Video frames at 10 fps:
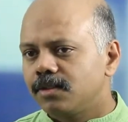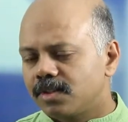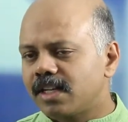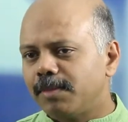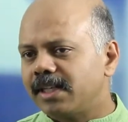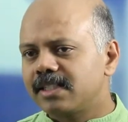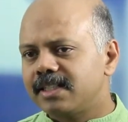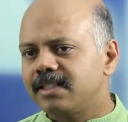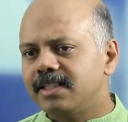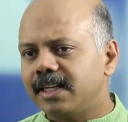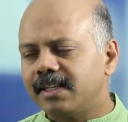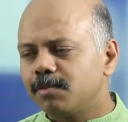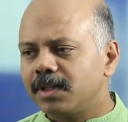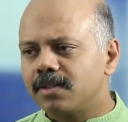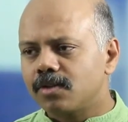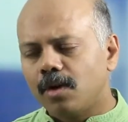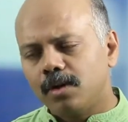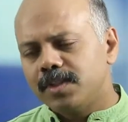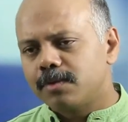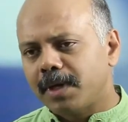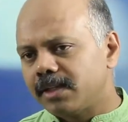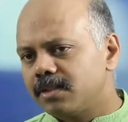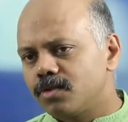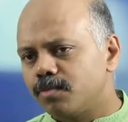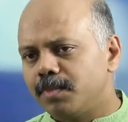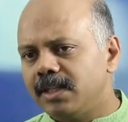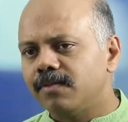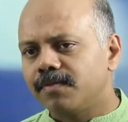some extent, yes, but it's always better to be in